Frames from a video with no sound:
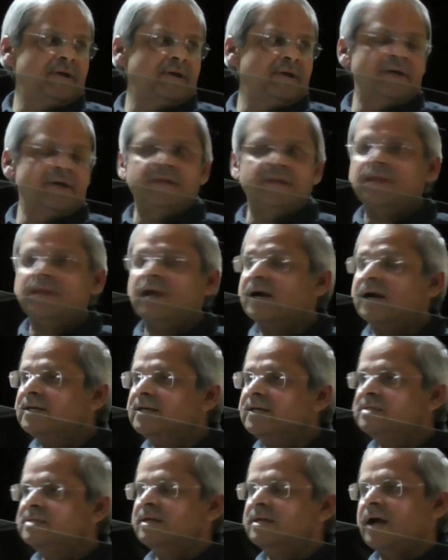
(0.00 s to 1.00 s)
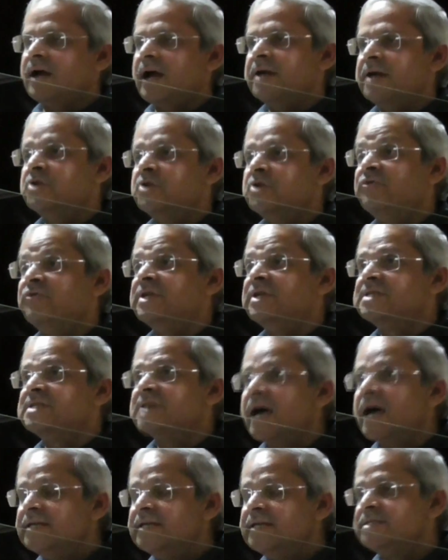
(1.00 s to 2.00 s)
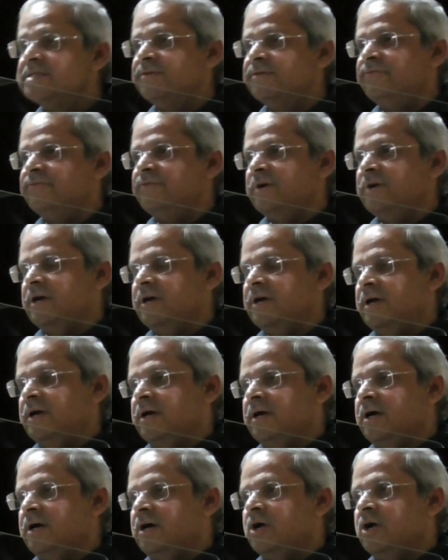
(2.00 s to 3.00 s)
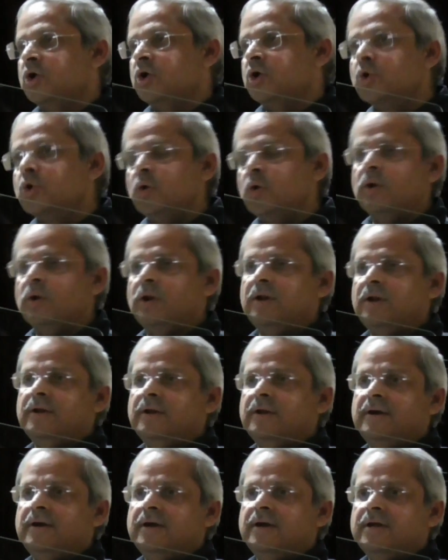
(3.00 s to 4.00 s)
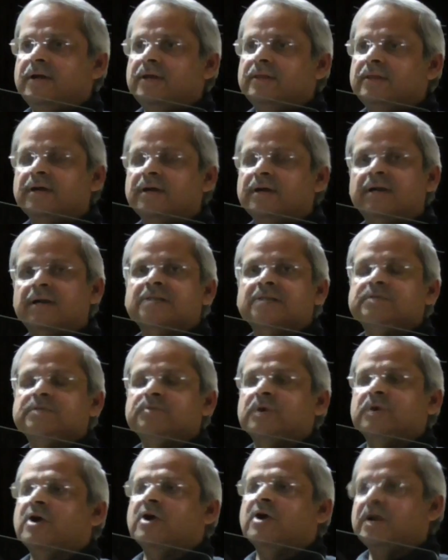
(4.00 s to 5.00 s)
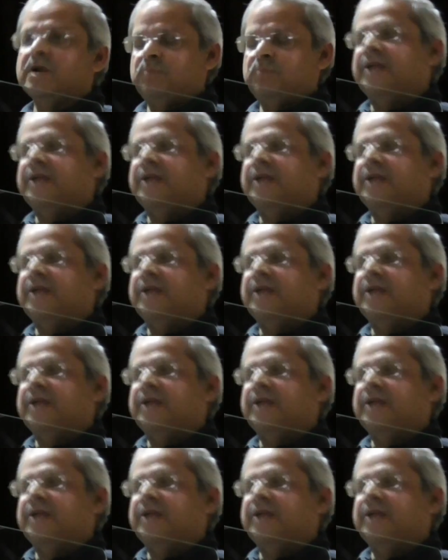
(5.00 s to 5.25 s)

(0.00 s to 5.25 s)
That is the kind of decisive role that Narasimha Rao had played.